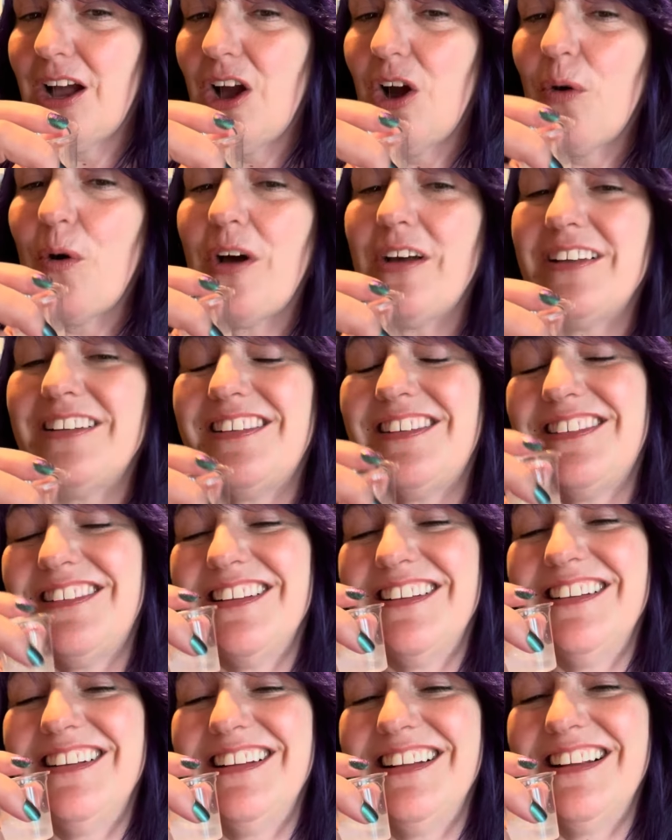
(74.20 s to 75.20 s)
Well, it's
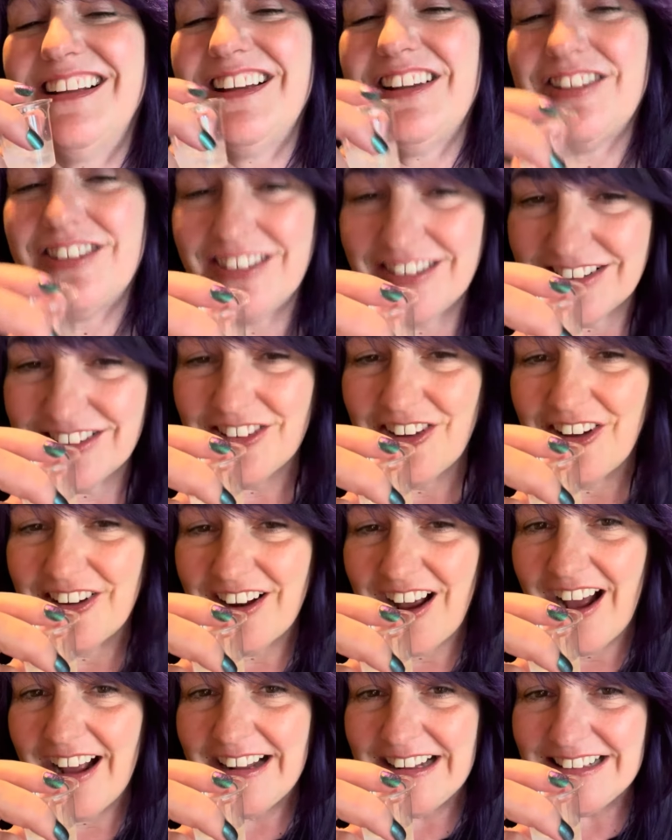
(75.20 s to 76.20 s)
delicious on
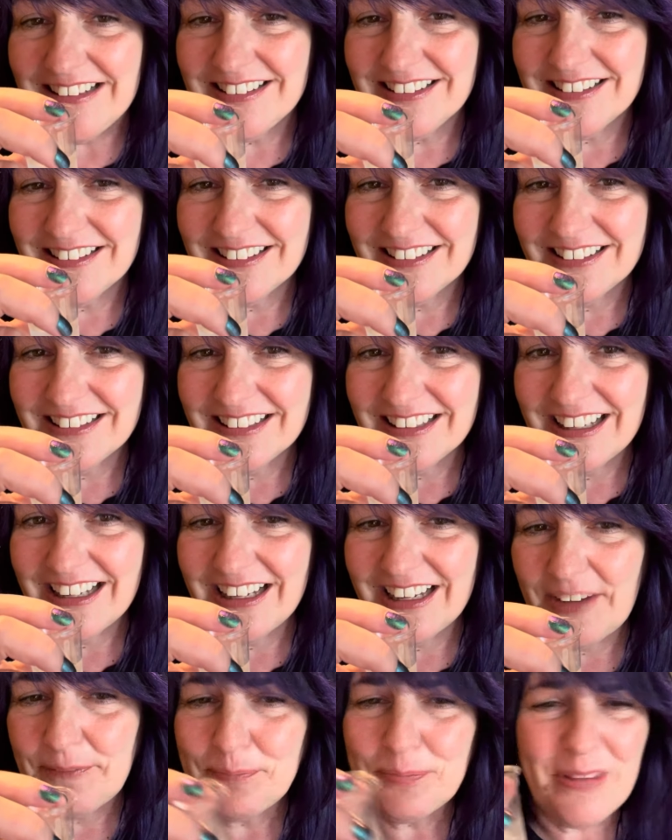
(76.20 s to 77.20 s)
ice.
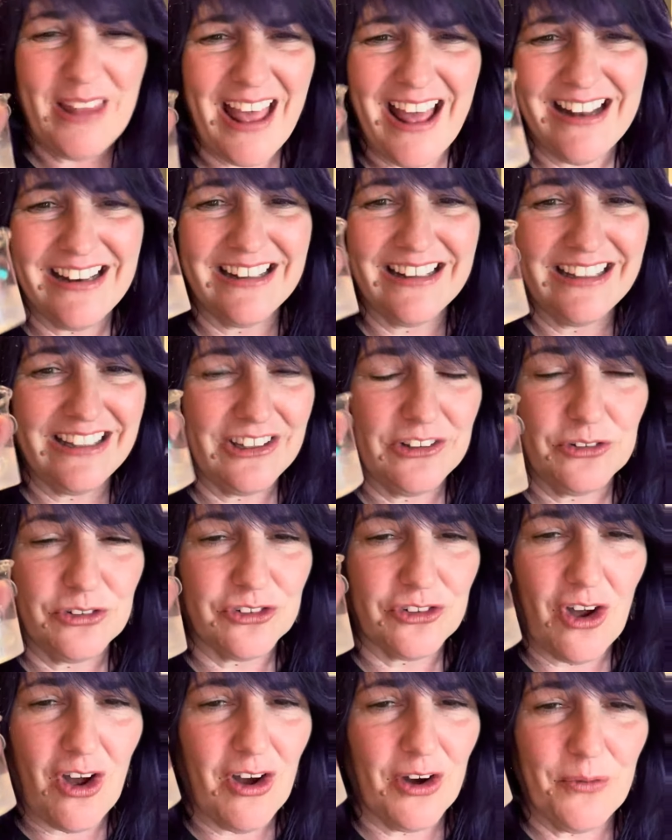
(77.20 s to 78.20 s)
And you
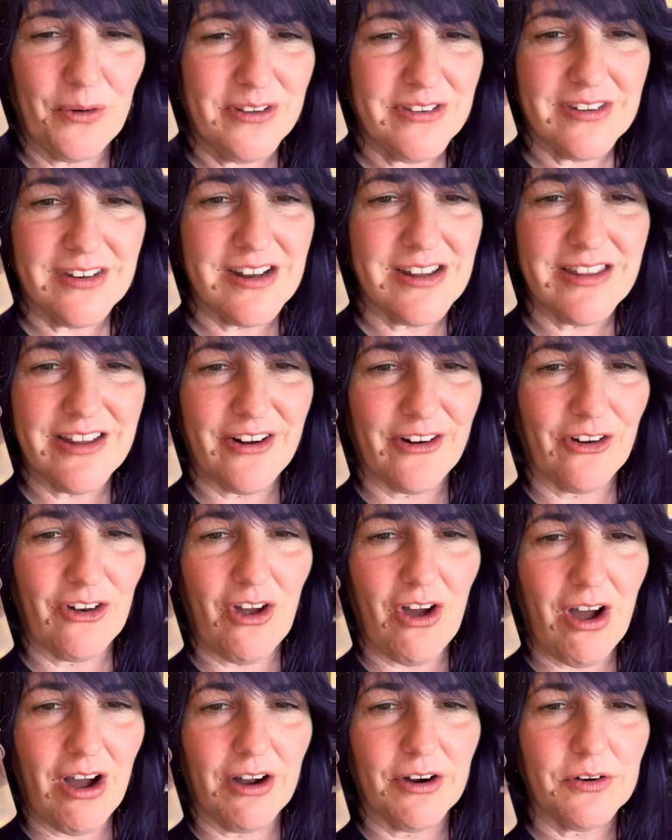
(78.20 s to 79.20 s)
saw it wasn't in there
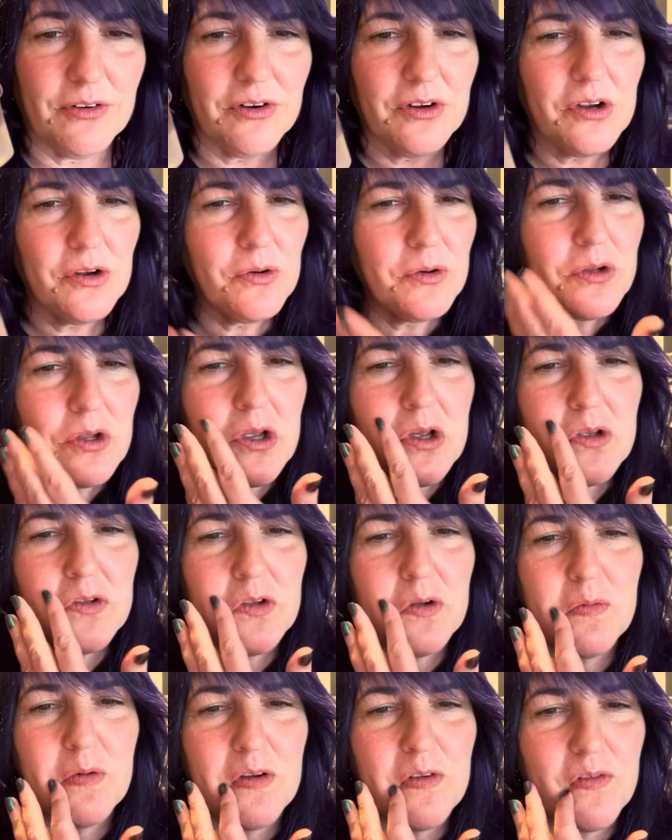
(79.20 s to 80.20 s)
long. What the hell's
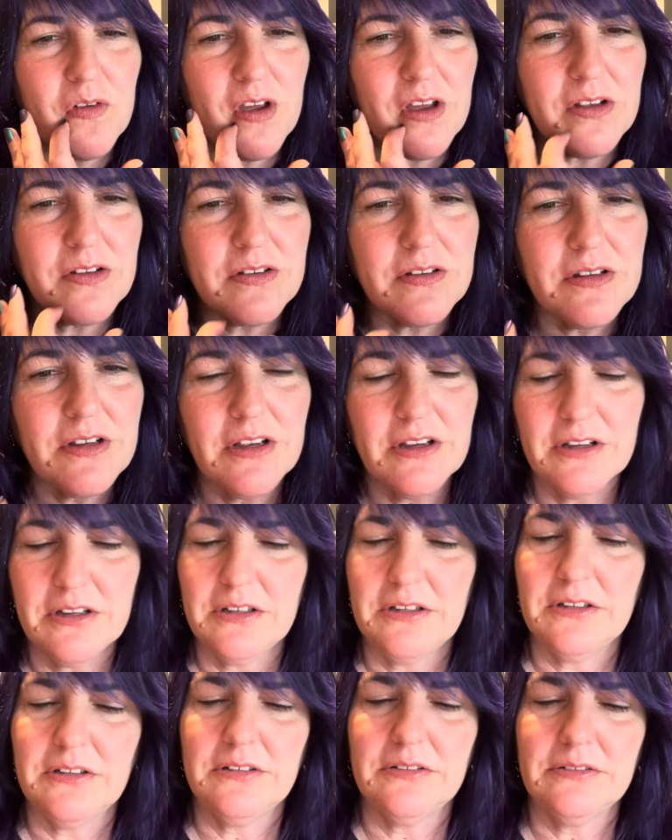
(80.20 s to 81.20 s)
on my face?
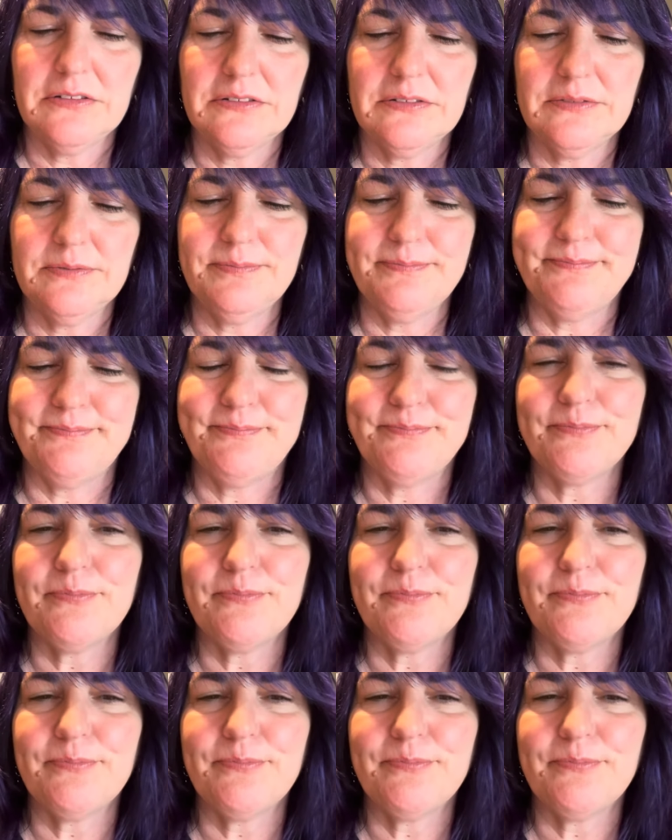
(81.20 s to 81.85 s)
All